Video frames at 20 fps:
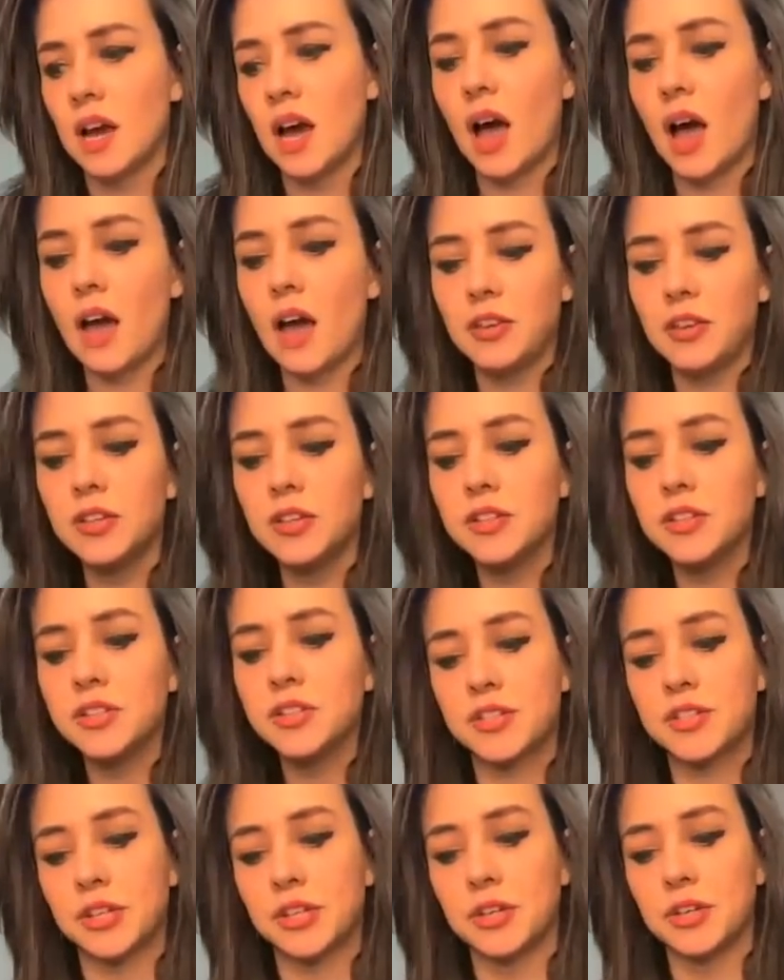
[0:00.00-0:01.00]
I used
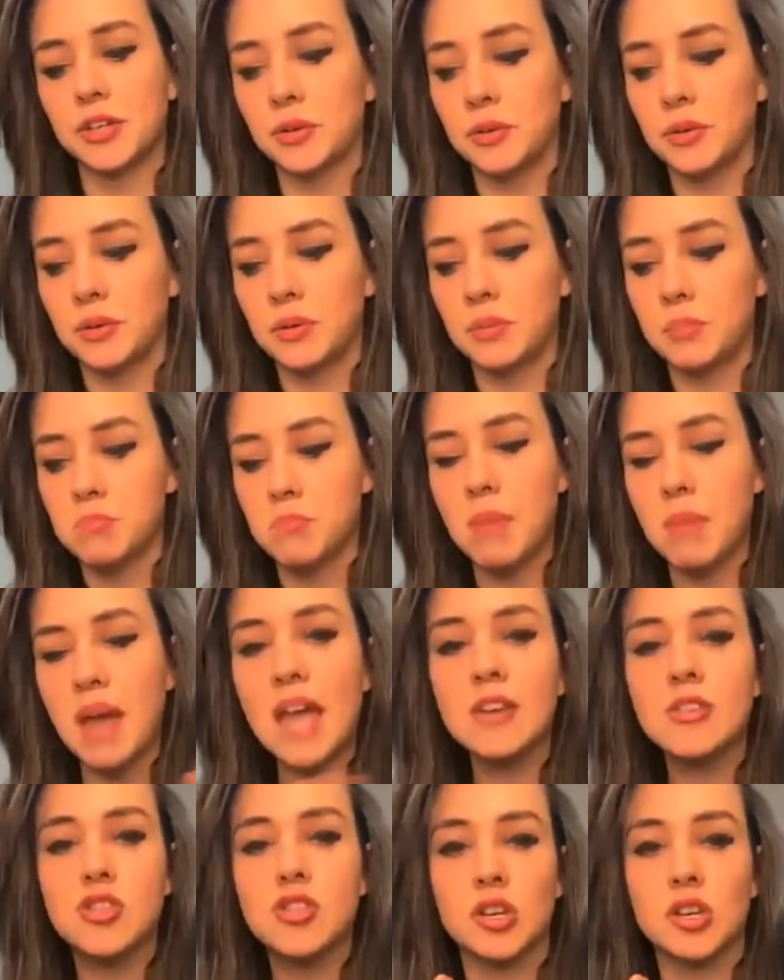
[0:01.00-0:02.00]
to
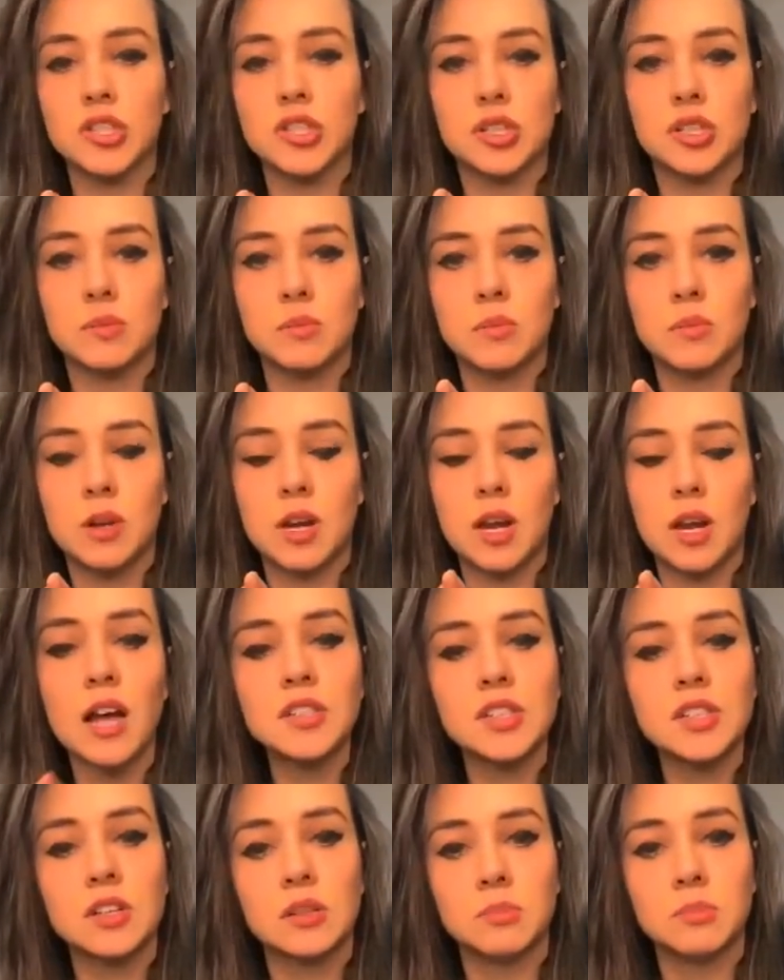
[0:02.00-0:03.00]
make just
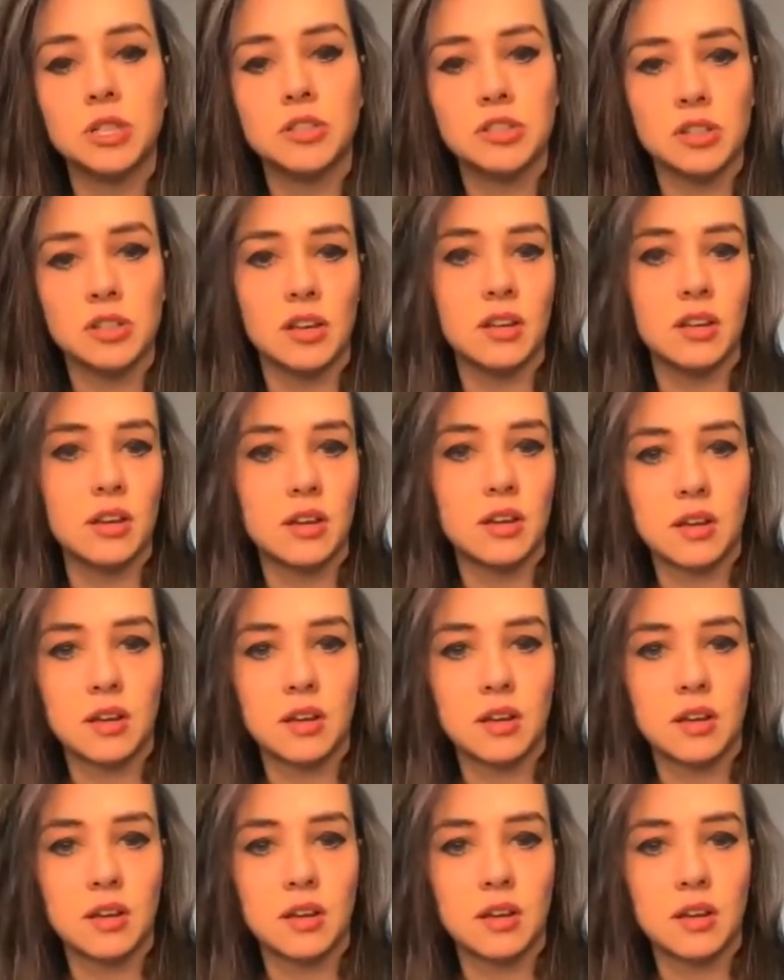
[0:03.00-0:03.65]
classical music,